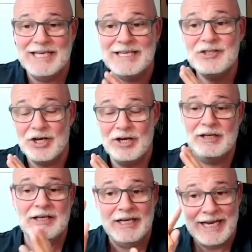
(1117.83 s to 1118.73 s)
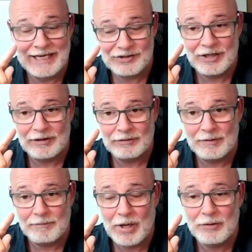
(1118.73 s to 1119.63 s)
internal and an external
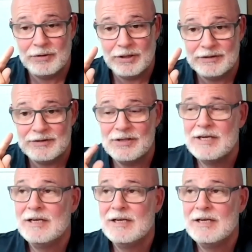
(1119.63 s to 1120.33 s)
component.